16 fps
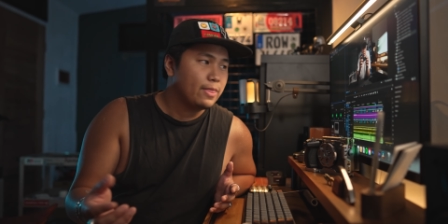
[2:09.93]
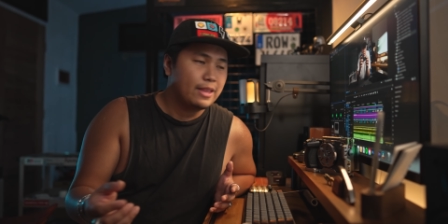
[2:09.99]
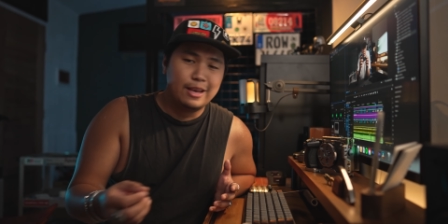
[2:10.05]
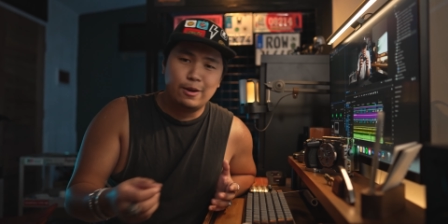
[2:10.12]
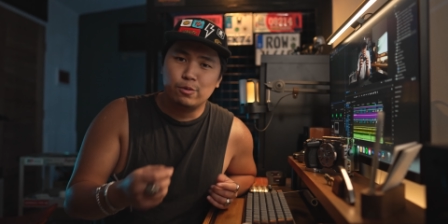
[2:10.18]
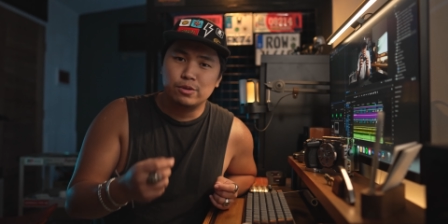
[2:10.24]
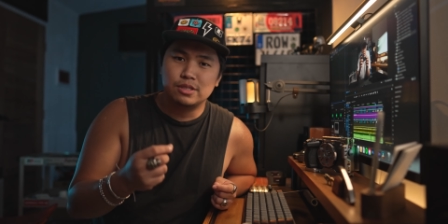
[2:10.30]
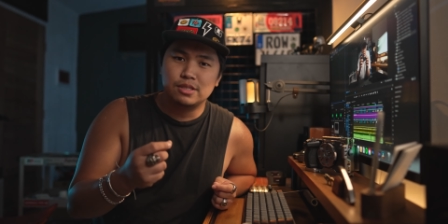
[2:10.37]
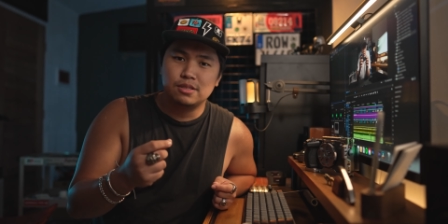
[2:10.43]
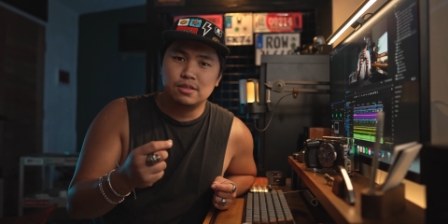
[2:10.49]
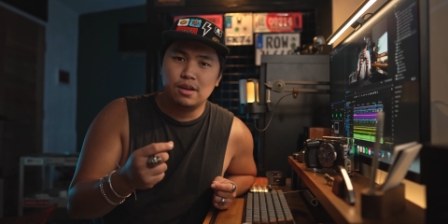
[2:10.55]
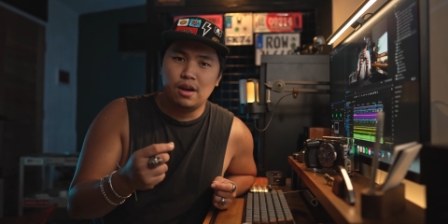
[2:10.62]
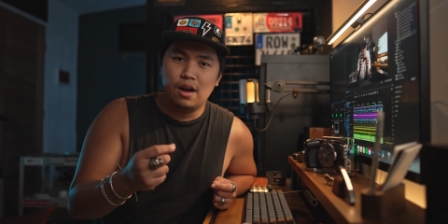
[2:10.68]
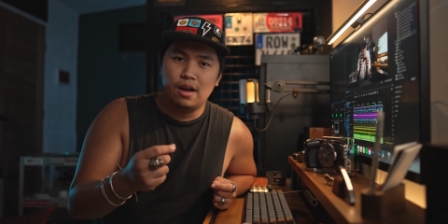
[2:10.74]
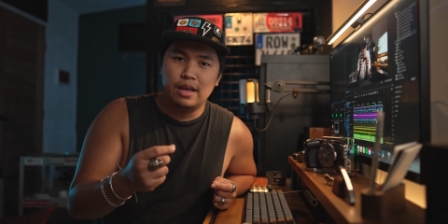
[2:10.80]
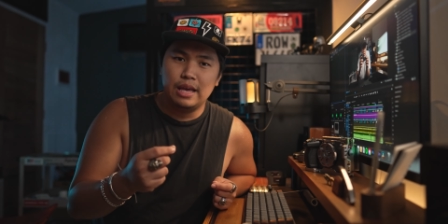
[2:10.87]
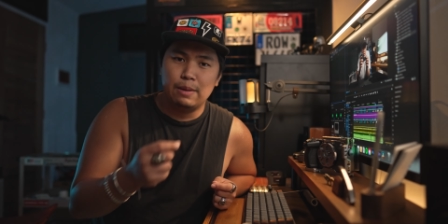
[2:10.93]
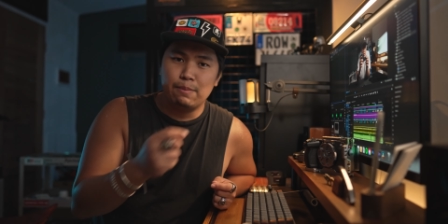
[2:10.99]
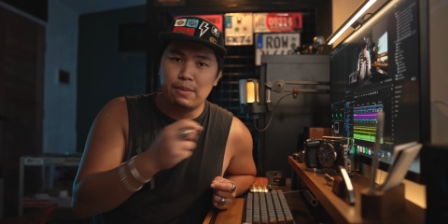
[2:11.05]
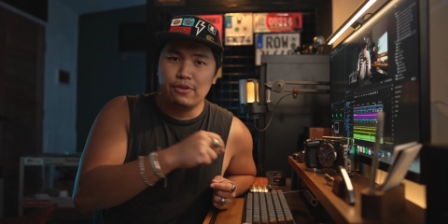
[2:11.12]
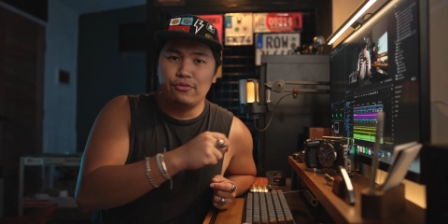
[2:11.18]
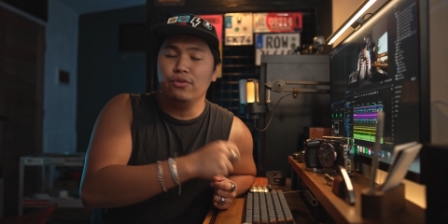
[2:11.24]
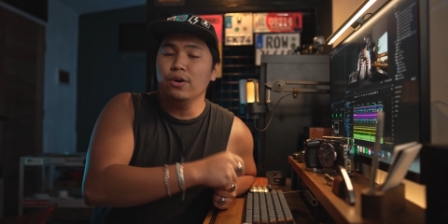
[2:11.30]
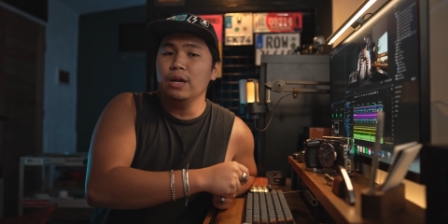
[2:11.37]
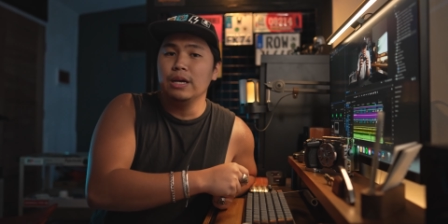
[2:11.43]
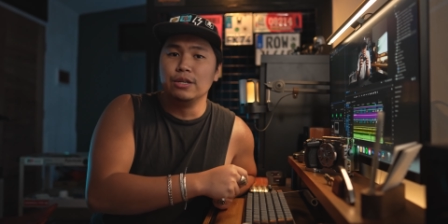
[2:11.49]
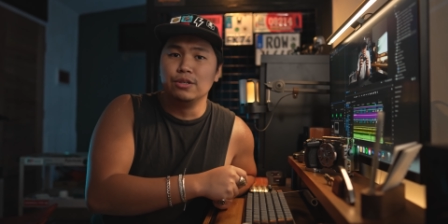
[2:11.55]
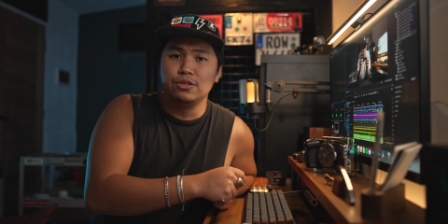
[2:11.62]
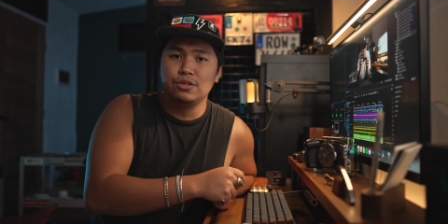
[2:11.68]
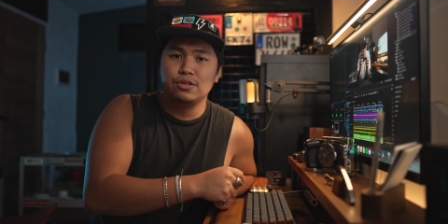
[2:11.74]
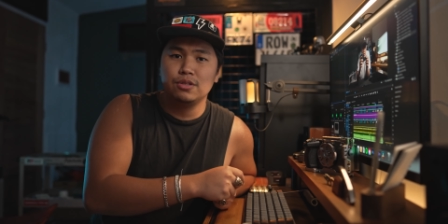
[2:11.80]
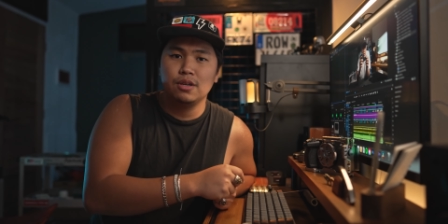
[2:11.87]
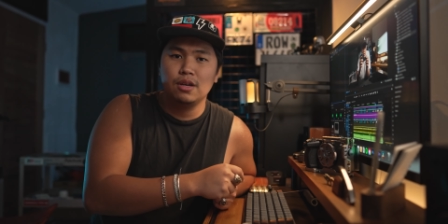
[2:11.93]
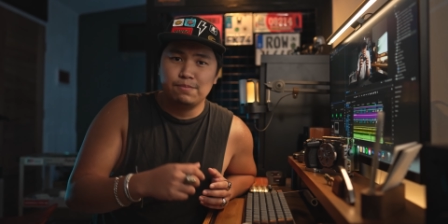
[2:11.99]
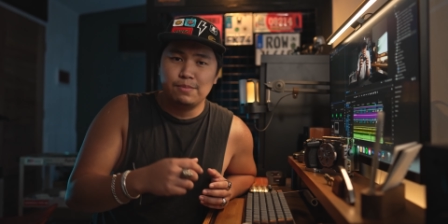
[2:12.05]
It was in my footage,